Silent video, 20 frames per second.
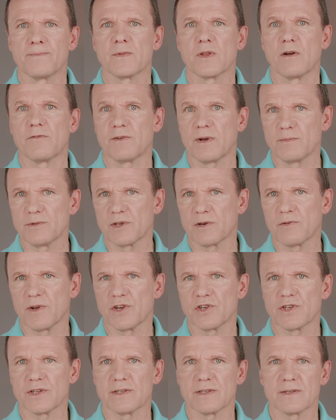of
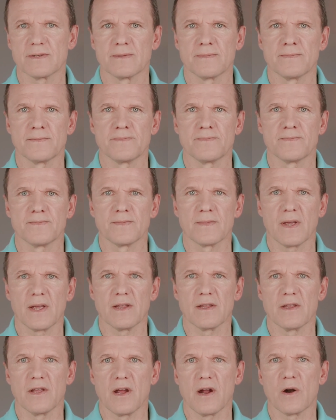observations,
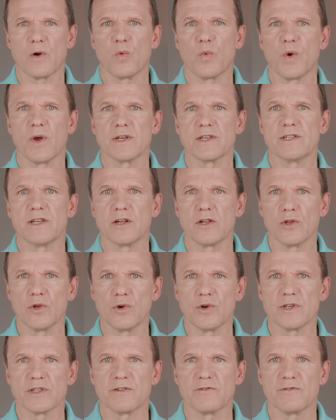and they are with the lowest